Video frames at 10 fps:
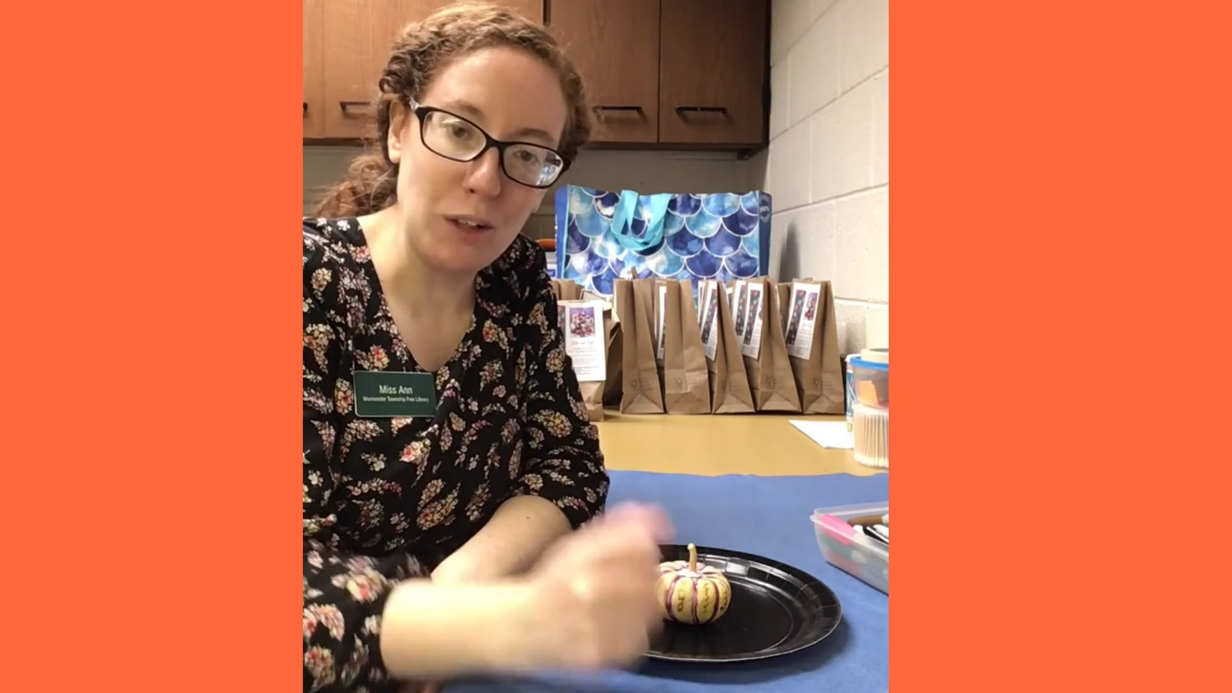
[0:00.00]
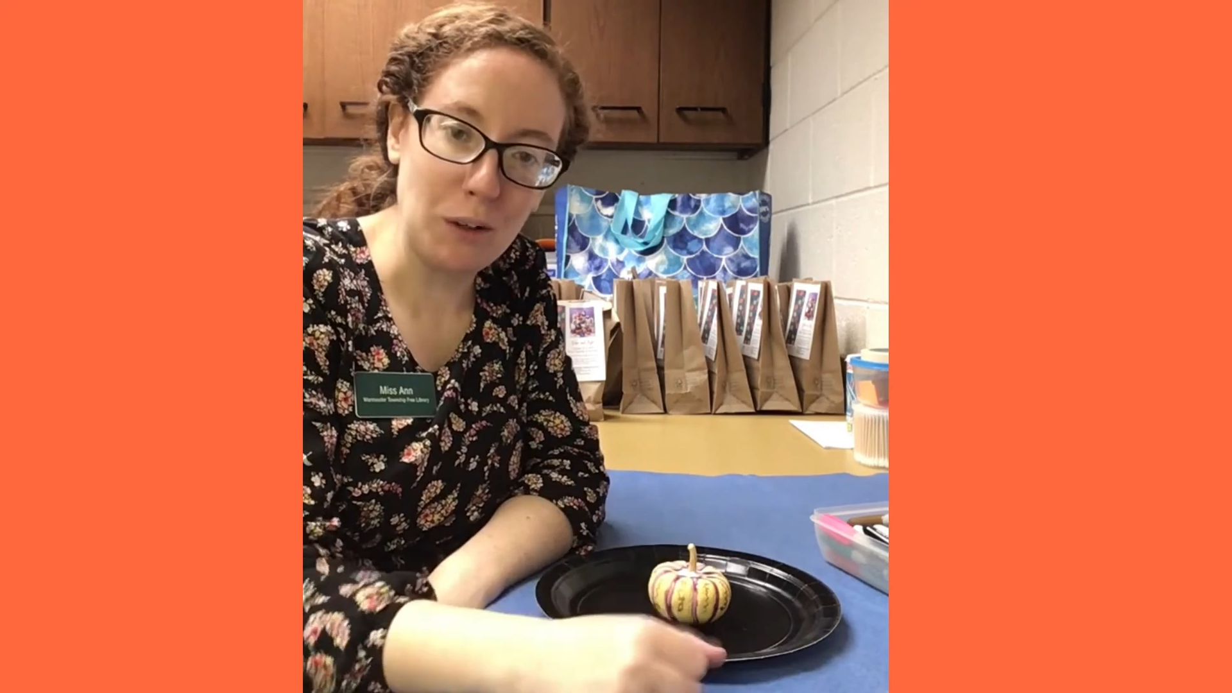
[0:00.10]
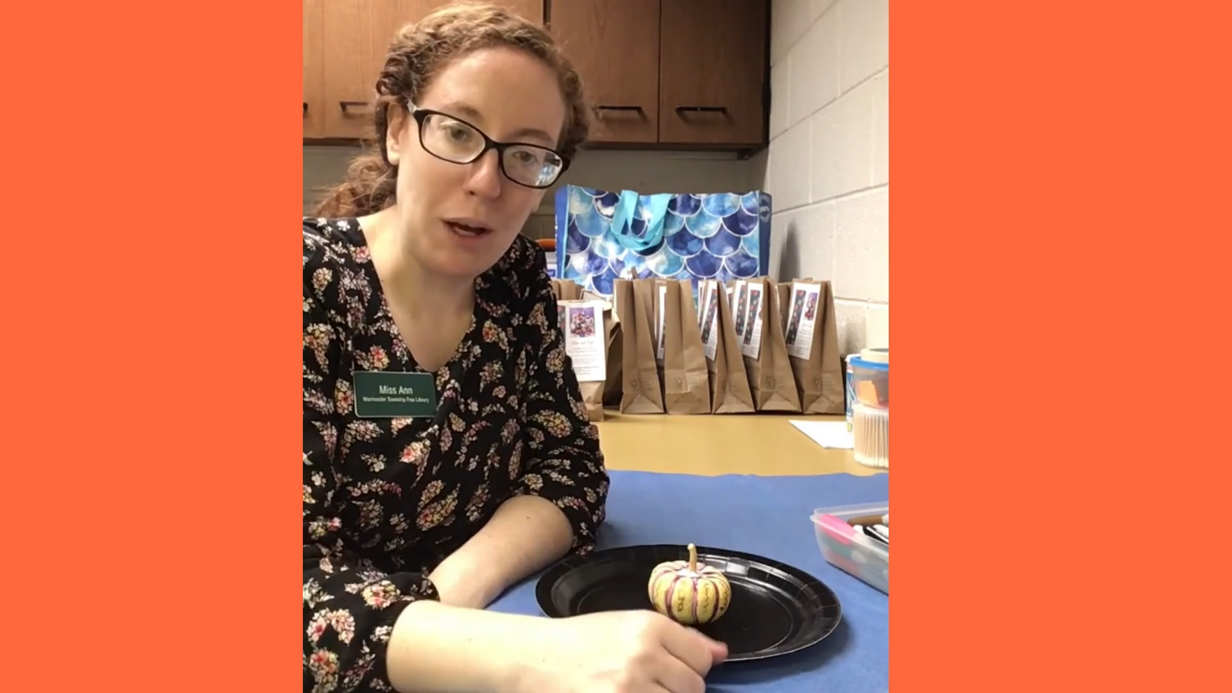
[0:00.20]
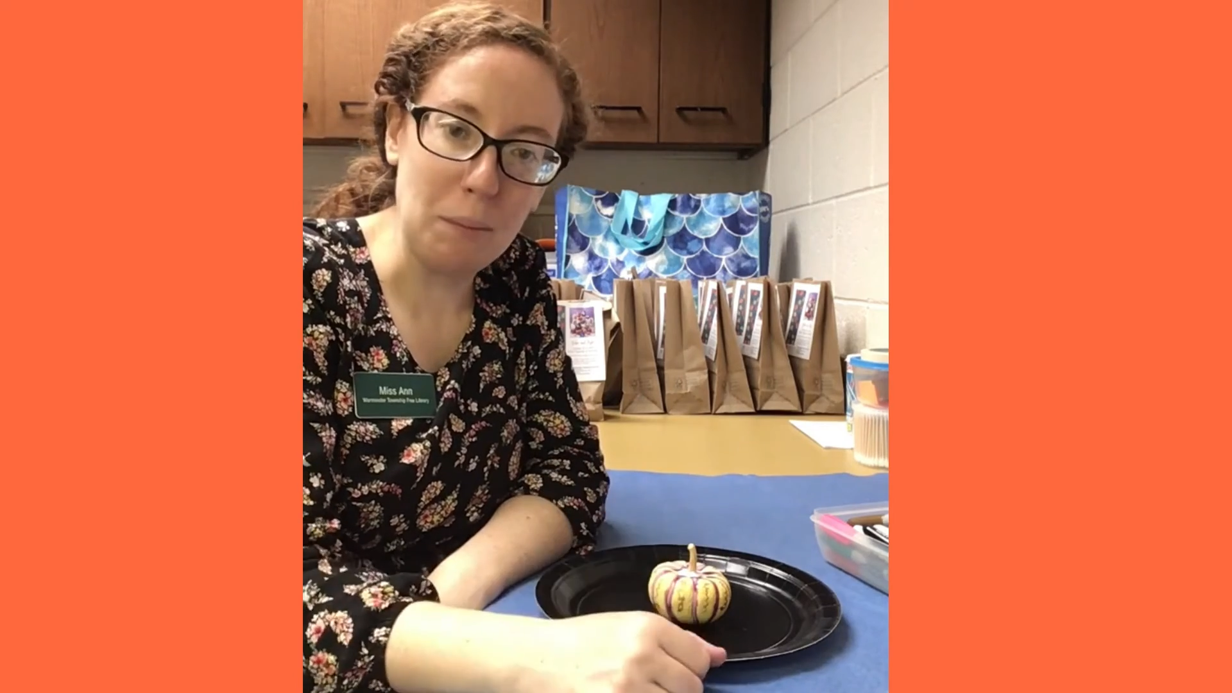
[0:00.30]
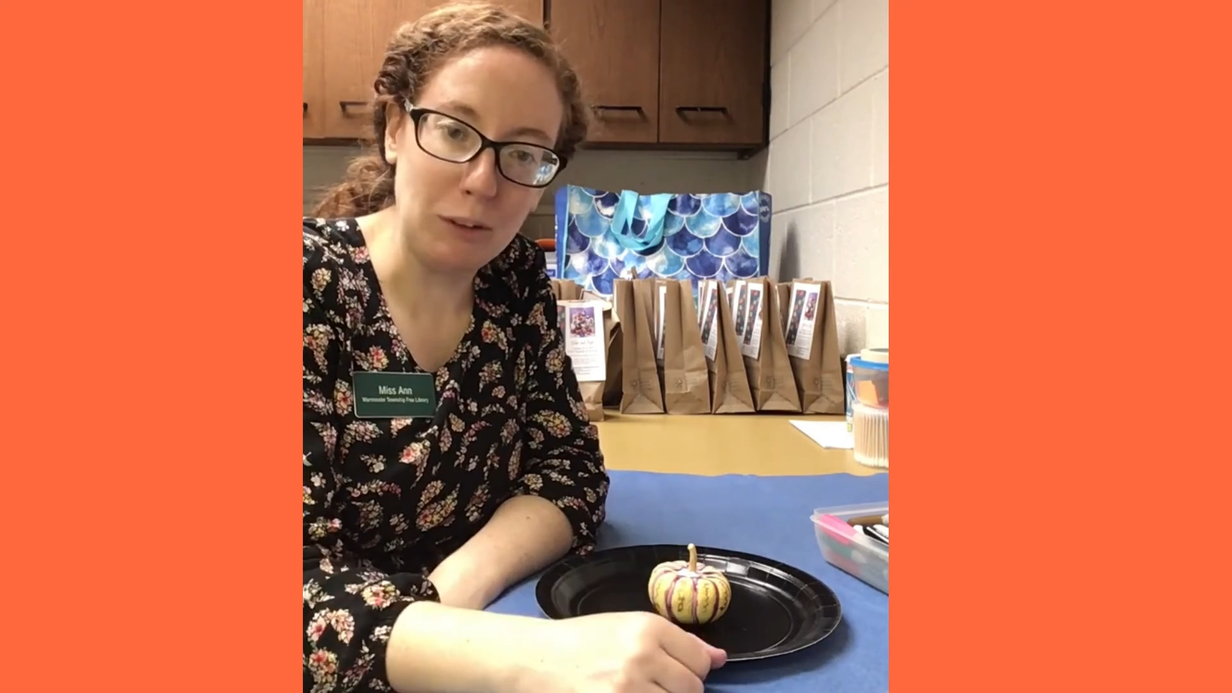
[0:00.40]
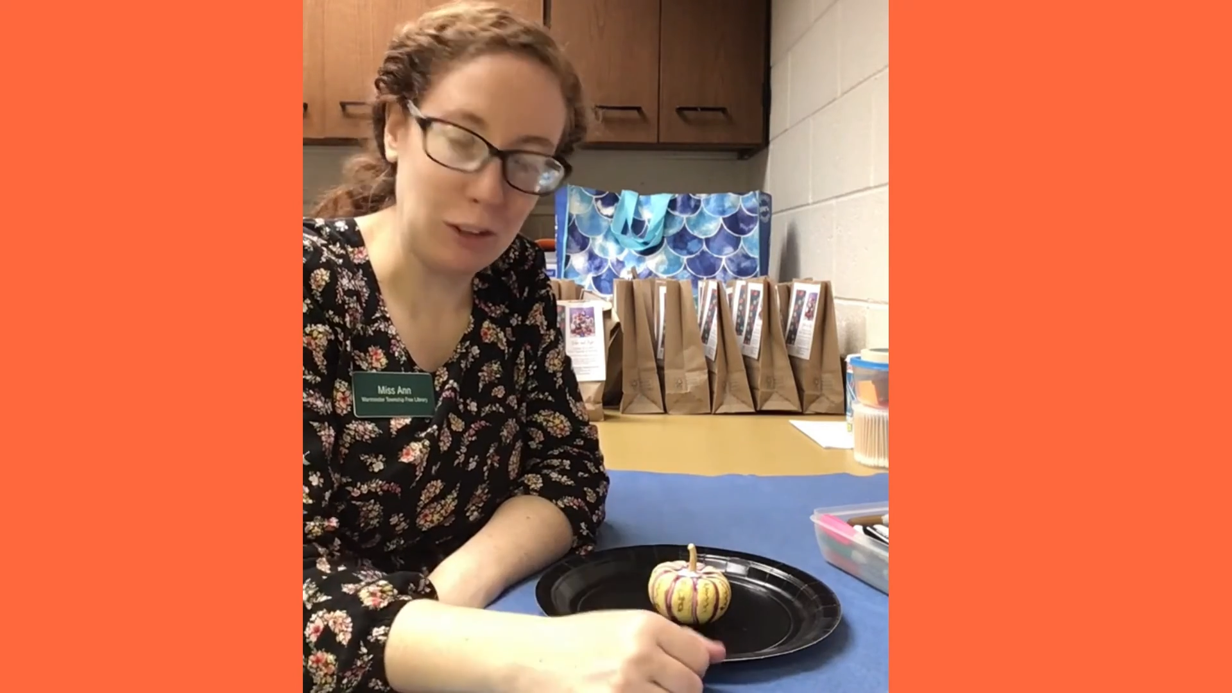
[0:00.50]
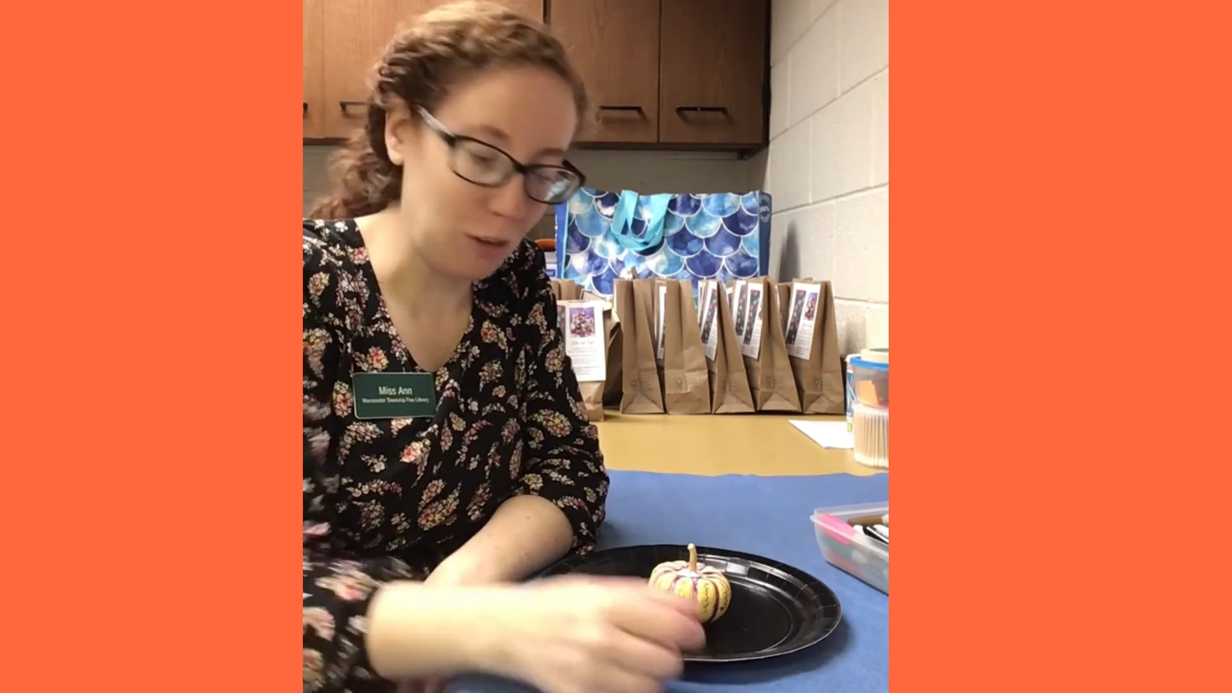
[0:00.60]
you're able to